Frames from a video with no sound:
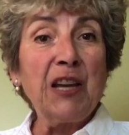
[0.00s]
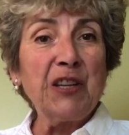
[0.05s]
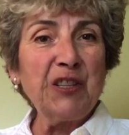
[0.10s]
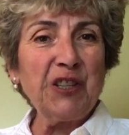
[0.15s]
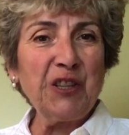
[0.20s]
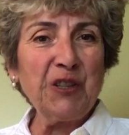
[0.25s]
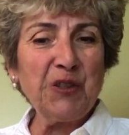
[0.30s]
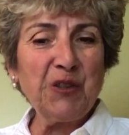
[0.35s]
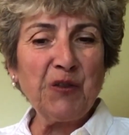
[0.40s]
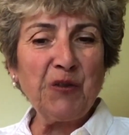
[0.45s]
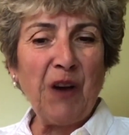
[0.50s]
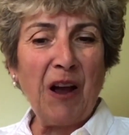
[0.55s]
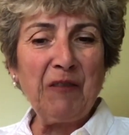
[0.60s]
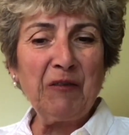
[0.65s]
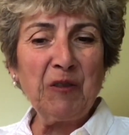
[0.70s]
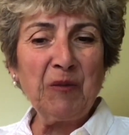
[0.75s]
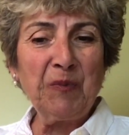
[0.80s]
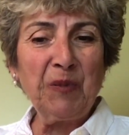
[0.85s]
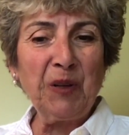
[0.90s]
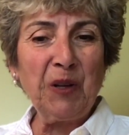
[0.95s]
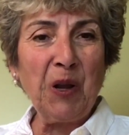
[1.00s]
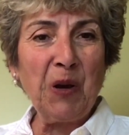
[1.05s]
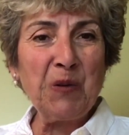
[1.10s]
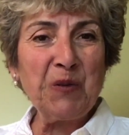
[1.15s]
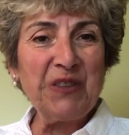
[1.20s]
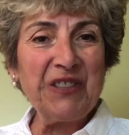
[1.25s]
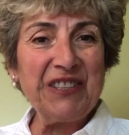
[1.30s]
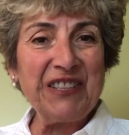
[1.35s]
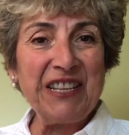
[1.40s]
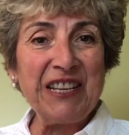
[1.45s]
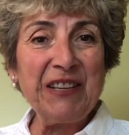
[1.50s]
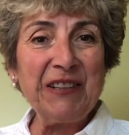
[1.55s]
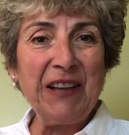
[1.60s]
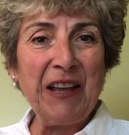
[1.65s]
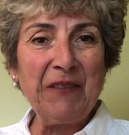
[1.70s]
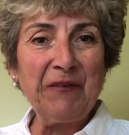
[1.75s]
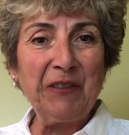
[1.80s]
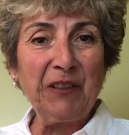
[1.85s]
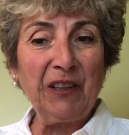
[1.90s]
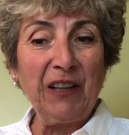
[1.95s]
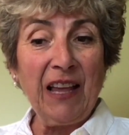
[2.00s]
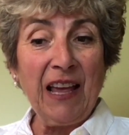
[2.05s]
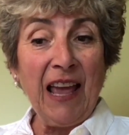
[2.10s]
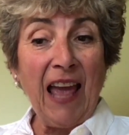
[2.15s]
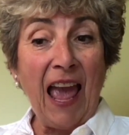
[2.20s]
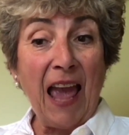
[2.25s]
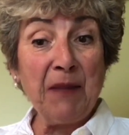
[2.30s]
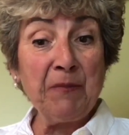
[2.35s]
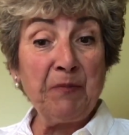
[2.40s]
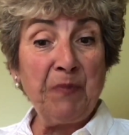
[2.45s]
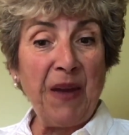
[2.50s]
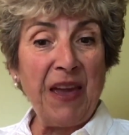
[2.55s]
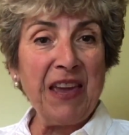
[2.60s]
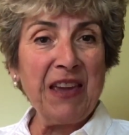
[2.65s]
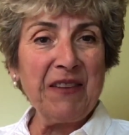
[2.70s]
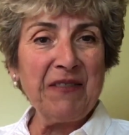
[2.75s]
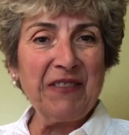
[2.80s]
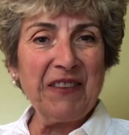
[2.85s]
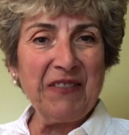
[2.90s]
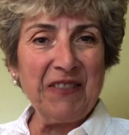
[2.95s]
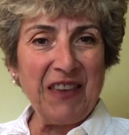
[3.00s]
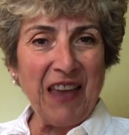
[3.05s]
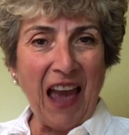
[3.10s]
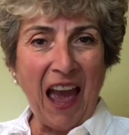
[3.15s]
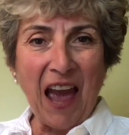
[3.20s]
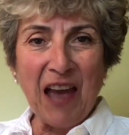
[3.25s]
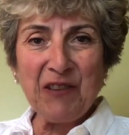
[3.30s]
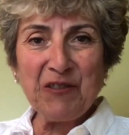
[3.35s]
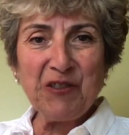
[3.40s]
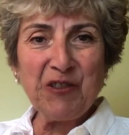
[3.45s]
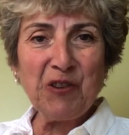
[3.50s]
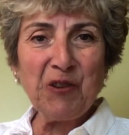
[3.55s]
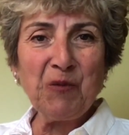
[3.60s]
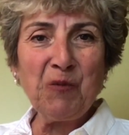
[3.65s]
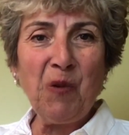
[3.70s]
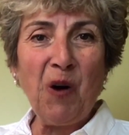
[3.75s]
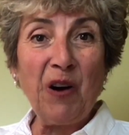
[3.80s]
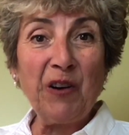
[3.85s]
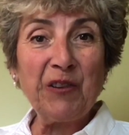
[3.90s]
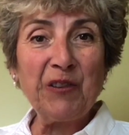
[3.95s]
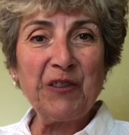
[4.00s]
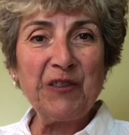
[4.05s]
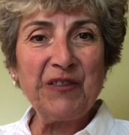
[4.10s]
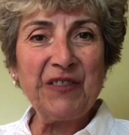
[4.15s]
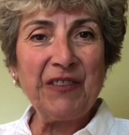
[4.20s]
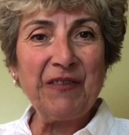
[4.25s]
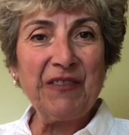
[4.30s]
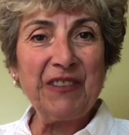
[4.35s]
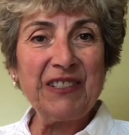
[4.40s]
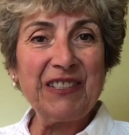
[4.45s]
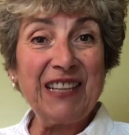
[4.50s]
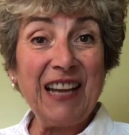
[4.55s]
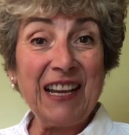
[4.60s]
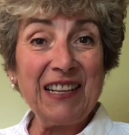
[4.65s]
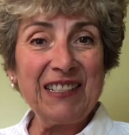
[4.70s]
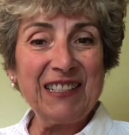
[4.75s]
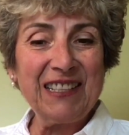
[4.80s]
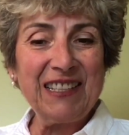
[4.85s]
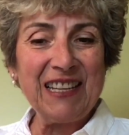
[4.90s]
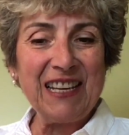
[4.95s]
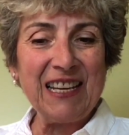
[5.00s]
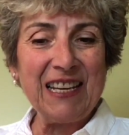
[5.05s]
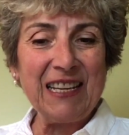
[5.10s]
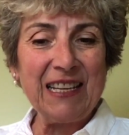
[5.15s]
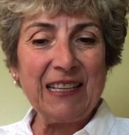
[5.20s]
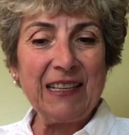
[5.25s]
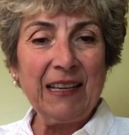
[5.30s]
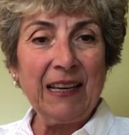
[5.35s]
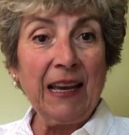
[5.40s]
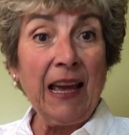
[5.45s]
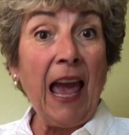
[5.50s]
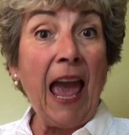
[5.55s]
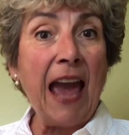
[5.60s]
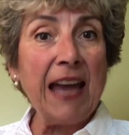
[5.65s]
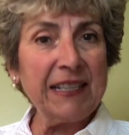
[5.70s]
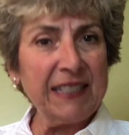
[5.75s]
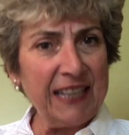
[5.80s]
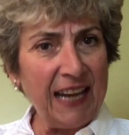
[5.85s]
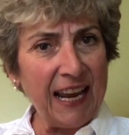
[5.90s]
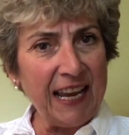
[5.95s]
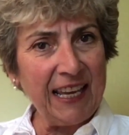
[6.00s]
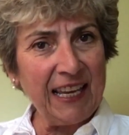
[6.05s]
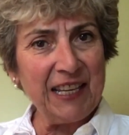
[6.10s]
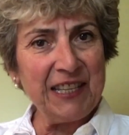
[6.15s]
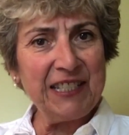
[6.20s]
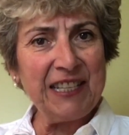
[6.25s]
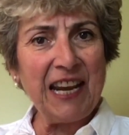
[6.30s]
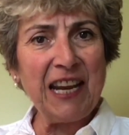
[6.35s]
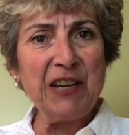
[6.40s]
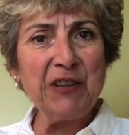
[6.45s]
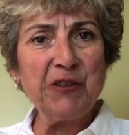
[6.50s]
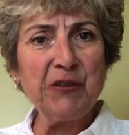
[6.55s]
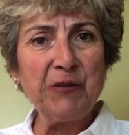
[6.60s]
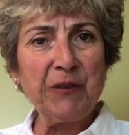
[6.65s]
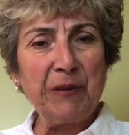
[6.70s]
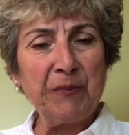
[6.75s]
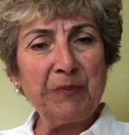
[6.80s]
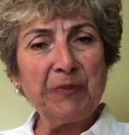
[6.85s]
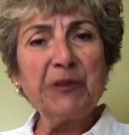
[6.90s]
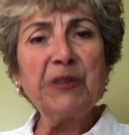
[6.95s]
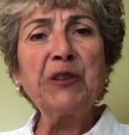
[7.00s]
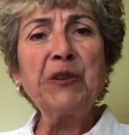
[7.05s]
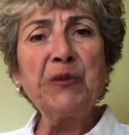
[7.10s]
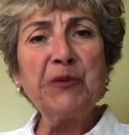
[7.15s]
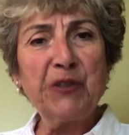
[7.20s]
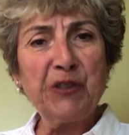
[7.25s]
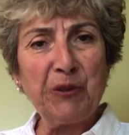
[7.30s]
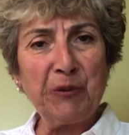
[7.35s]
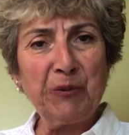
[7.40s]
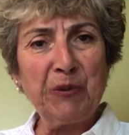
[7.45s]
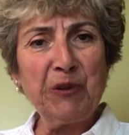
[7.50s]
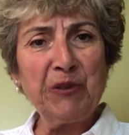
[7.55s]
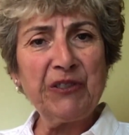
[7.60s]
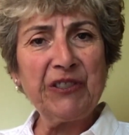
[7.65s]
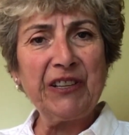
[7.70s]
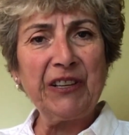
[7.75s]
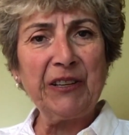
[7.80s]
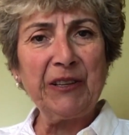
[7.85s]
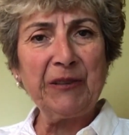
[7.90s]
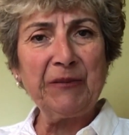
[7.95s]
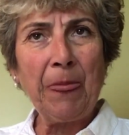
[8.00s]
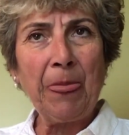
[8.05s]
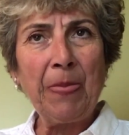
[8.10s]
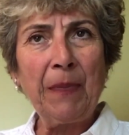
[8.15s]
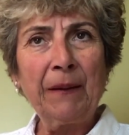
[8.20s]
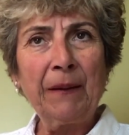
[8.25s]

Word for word: to travel below sea level and bathe in the azure waters of the Dead Sea, and take a day trip to Jerusalem.